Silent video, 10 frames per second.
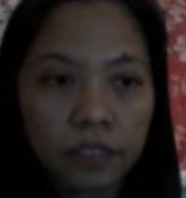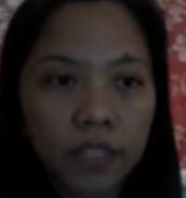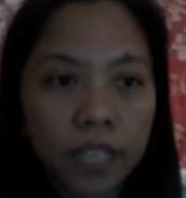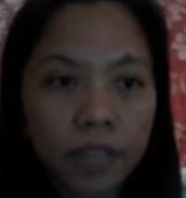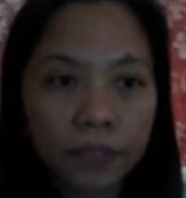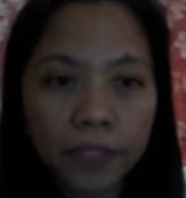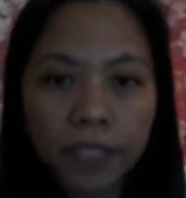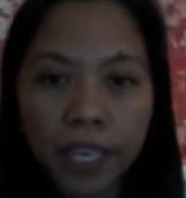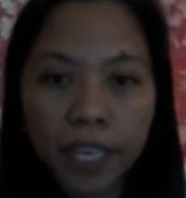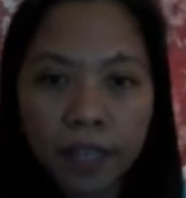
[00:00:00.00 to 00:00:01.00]
graph
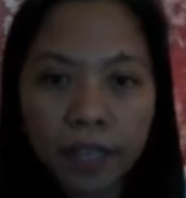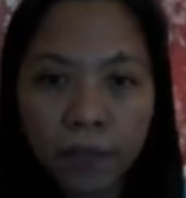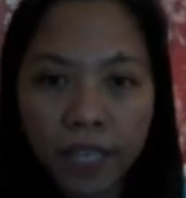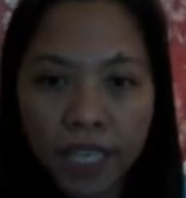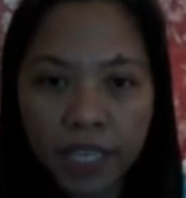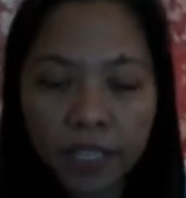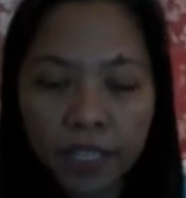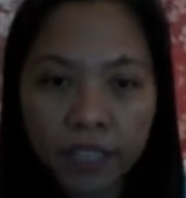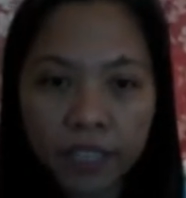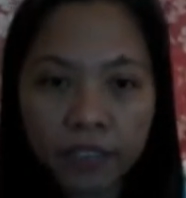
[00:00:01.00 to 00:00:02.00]
that I have
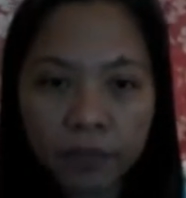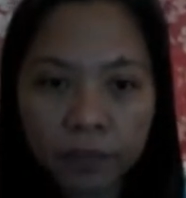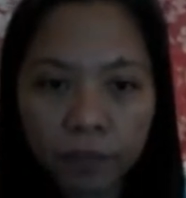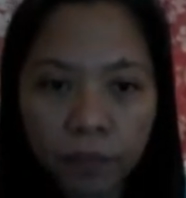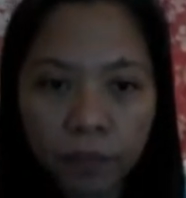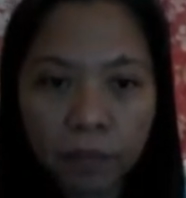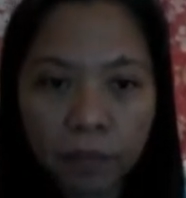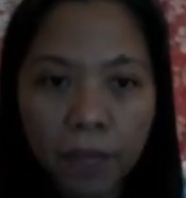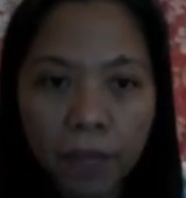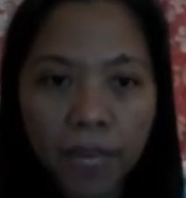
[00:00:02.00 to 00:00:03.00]
created
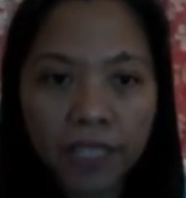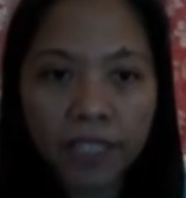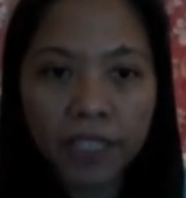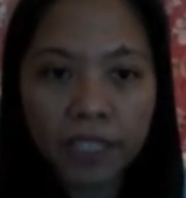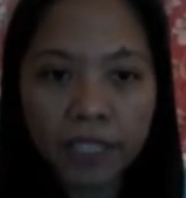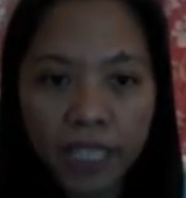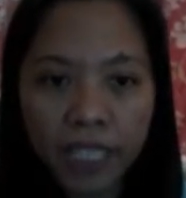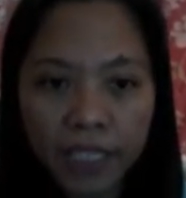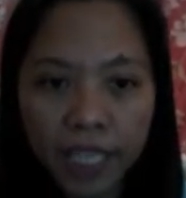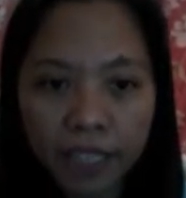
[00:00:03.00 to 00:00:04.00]
by plotting the
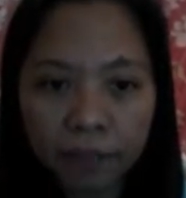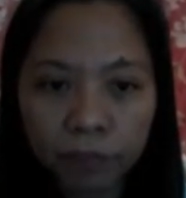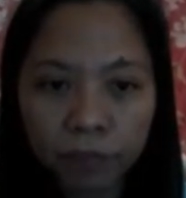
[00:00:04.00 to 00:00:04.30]
data,